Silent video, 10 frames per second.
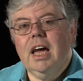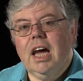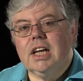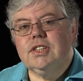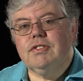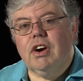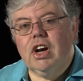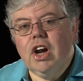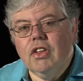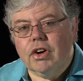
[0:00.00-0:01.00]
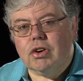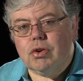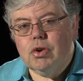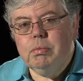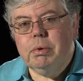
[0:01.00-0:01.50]
and for another
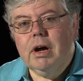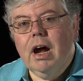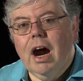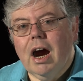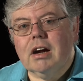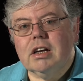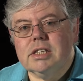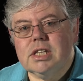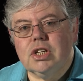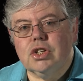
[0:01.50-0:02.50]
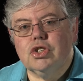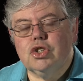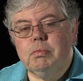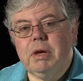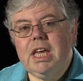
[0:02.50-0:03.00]
group are considered
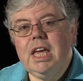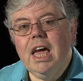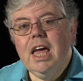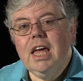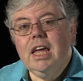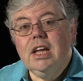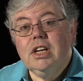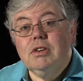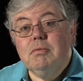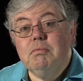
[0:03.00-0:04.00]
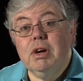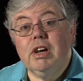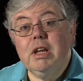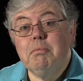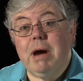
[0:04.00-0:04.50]
to be
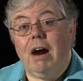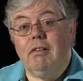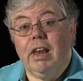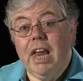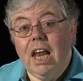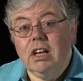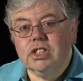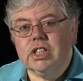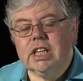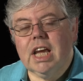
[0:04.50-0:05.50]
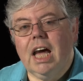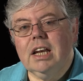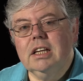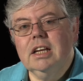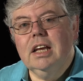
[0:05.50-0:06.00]
merely parallel to the
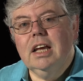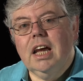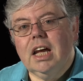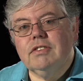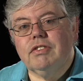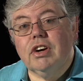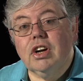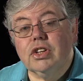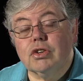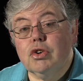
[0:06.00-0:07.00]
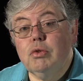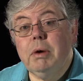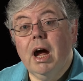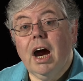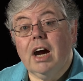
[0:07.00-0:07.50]
canon, and for another group
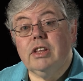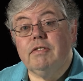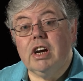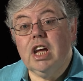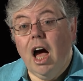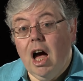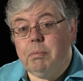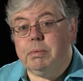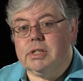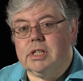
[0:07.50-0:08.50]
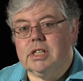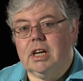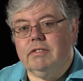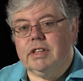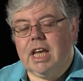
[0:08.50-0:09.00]
are the very opposite of the